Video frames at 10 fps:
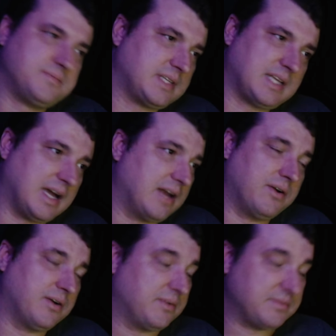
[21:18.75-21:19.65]
I don't
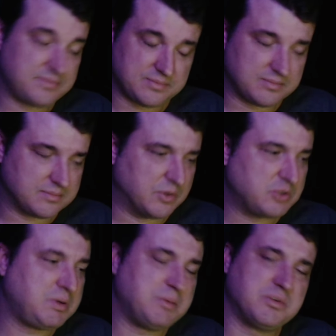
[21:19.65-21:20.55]
know. Most
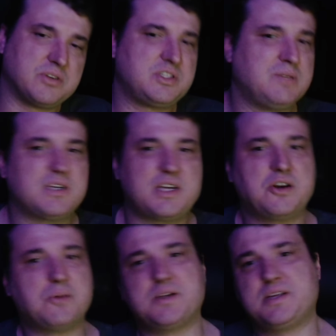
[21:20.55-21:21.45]
people don't seem to care
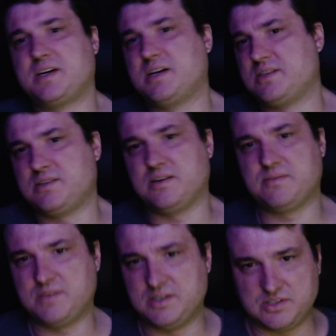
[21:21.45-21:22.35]
about that kind of stuff.
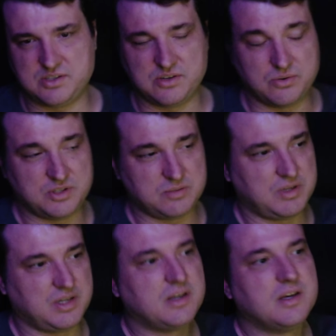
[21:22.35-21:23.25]
It just annoys
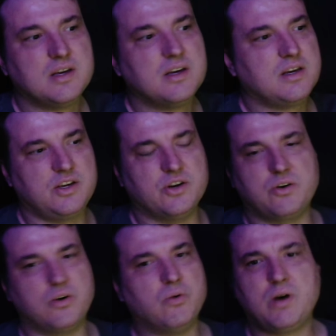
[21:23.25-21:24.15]
me.
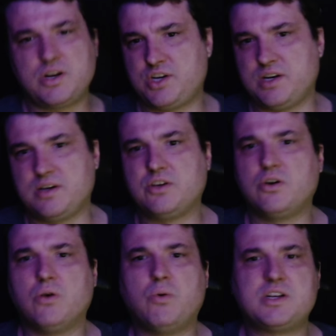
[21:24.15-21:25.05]
Go watch
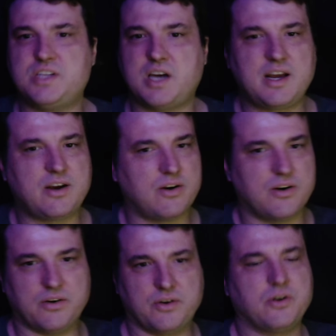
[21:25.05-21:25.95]
Die
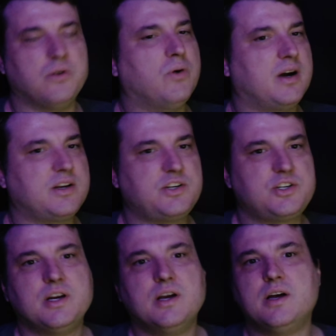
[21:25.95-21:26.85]
Hard or go watch
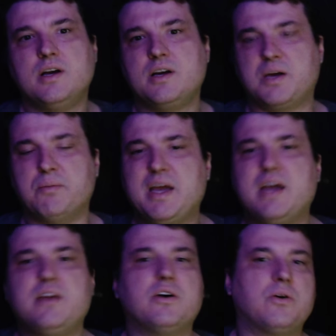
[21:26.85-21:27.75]

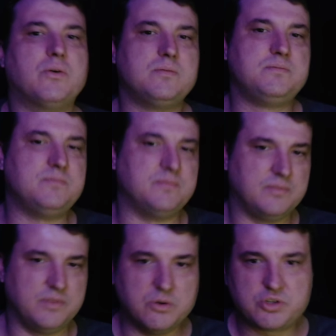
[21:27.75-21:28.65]
Commando.
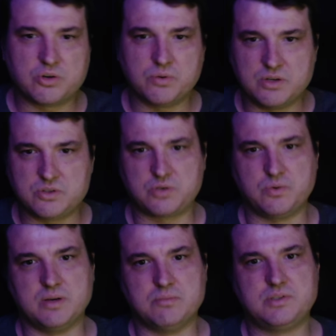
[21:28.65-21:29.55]
Those are real
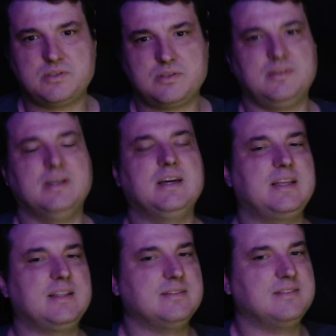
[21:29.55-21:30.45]
squibs. Like
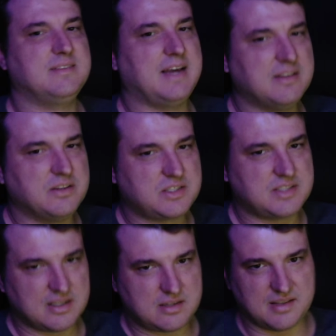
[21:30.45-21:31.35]

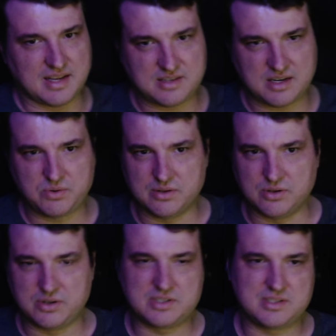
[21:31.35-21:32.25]
that's how it
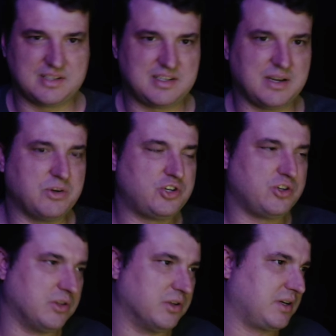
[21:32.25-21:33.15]
looks. That's how it
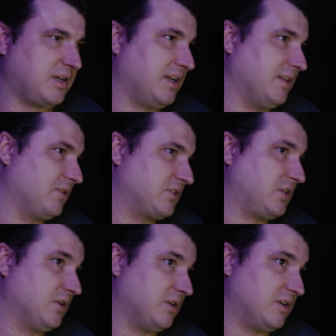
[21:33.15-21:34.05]
should look, and it looks
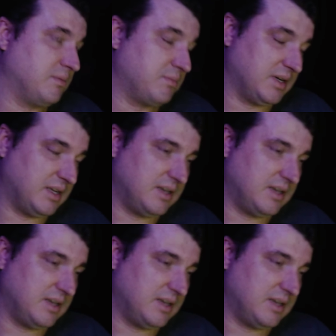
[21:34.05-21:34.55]
good. But